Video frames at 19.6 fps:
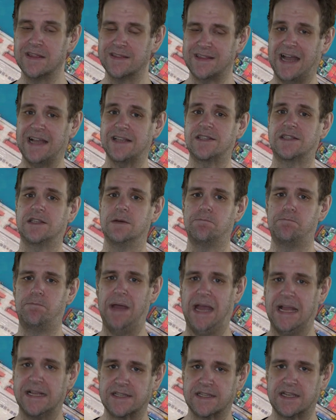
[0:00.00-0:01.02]
That's the
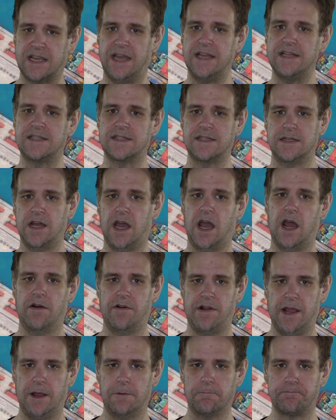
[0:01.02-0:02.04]
best case
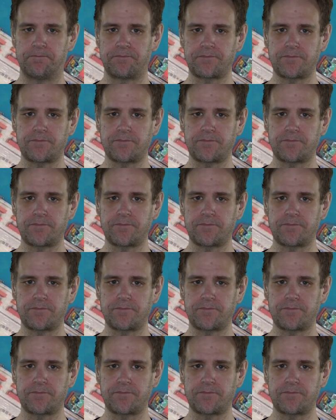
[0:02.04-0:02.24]
scenario.